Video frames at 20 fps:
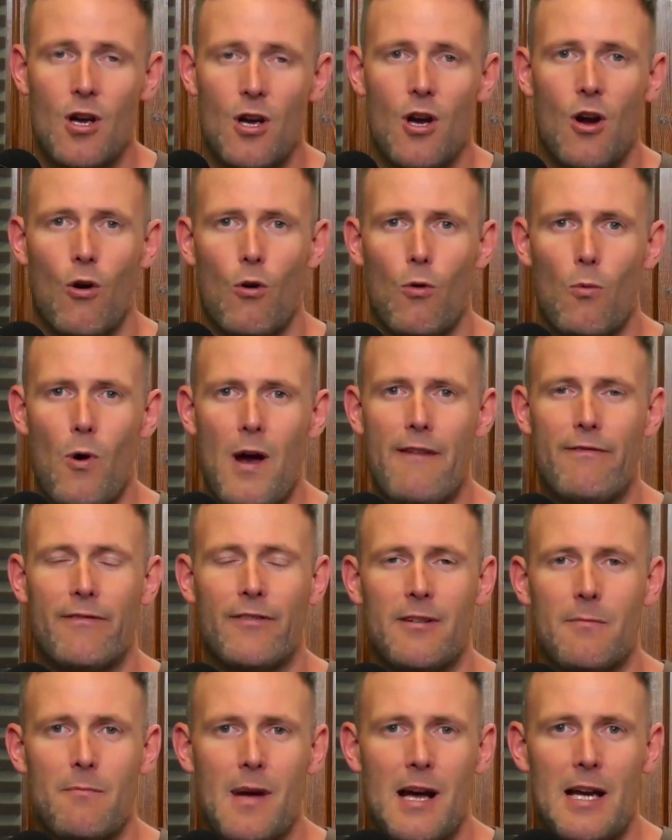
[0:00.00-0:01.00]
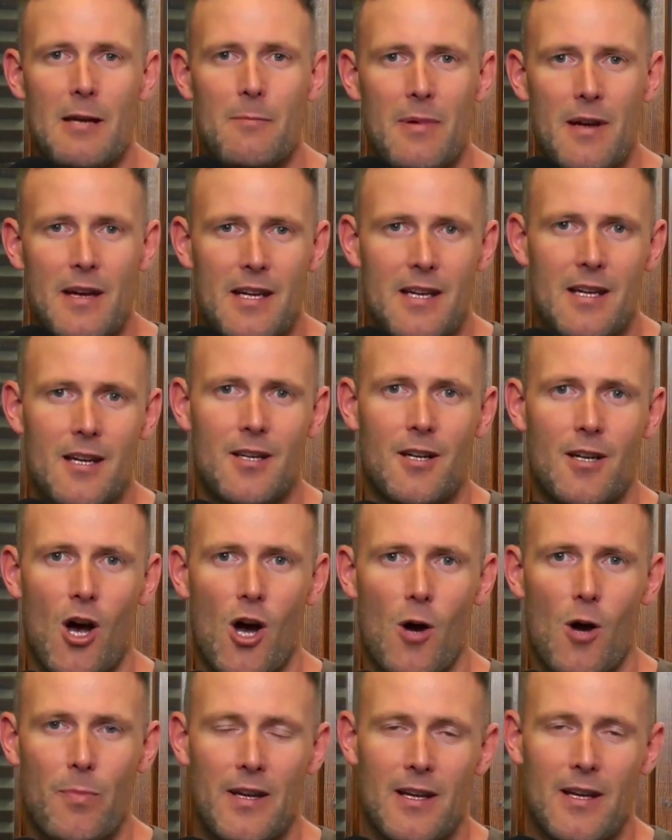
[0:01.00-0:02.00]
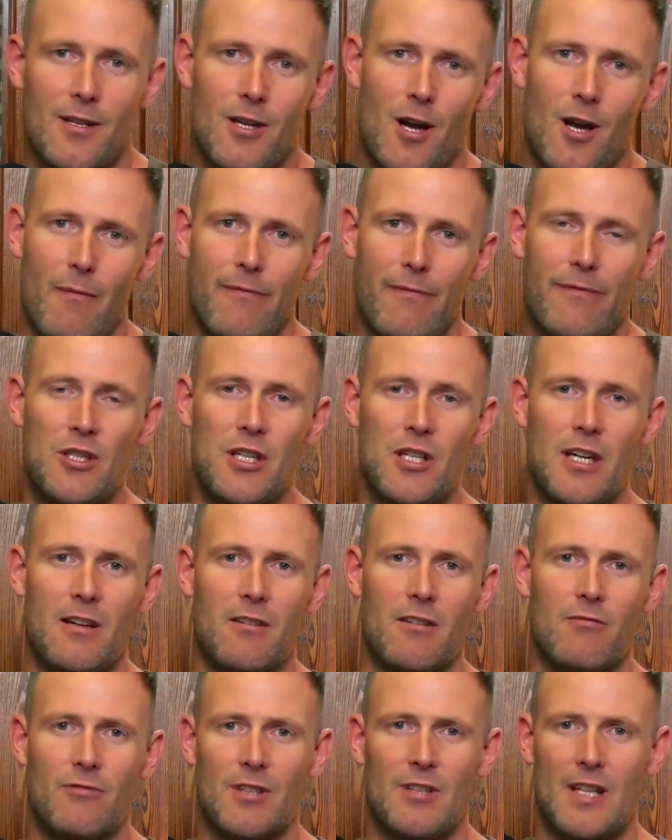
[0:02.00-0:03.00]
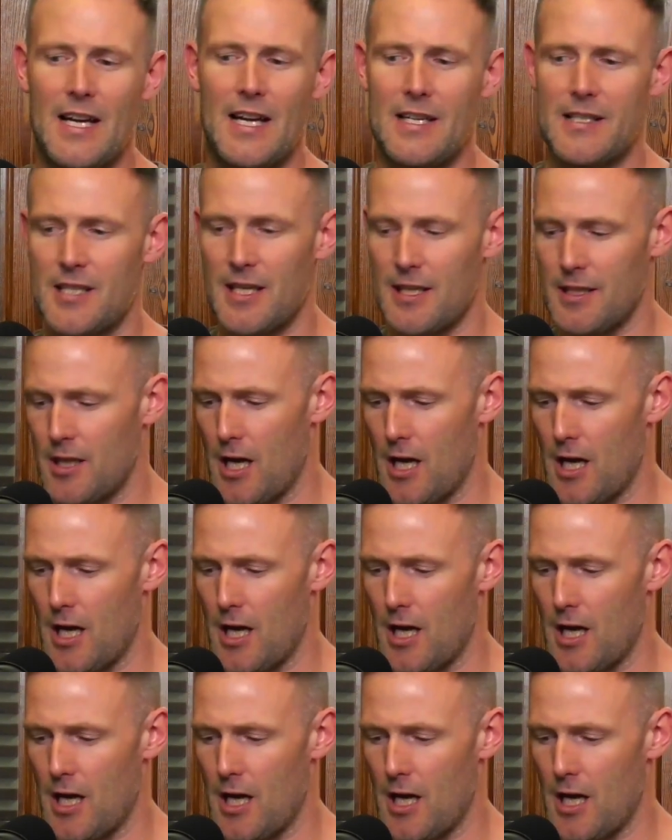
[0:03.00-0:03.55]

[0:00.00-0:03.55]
or whatever it may be, carp fishing related.